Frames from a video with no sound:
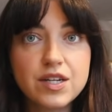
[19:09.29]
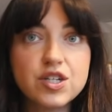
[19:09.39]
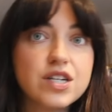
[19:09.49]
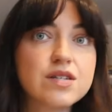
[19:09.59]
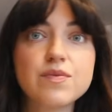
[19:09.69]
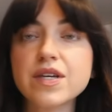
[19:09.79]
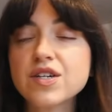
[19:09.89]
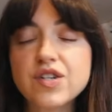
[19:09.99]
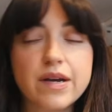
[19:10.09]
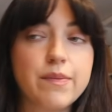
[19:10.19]
She doesn't really
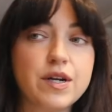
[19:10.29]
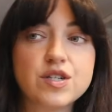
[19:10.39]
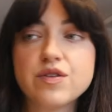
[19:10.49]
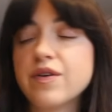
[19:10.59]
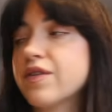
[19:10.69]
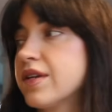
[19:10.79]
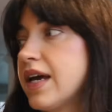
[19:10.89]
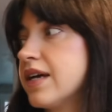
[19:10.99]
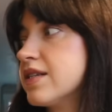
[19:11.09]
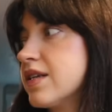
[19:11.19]
drink much throughout the
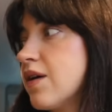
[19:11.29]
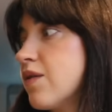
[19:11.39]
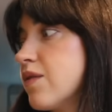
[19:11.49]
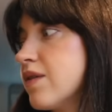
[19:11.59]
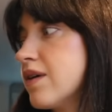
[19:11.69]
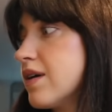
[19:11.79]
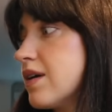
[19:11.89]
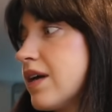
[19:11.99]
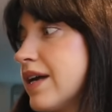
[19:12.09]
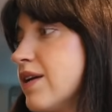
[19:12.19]
day, so
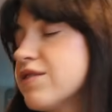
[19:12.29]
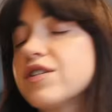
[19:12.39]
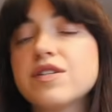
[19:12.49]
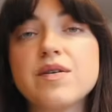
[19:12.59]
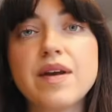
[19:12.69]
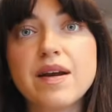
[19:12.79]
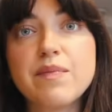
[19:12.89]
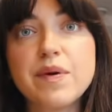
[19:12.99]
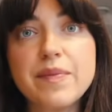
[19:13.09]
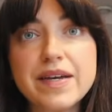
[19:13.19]
I know she's doing it on
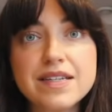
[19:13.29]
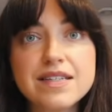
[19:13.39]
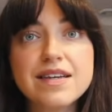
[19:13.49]
purpose.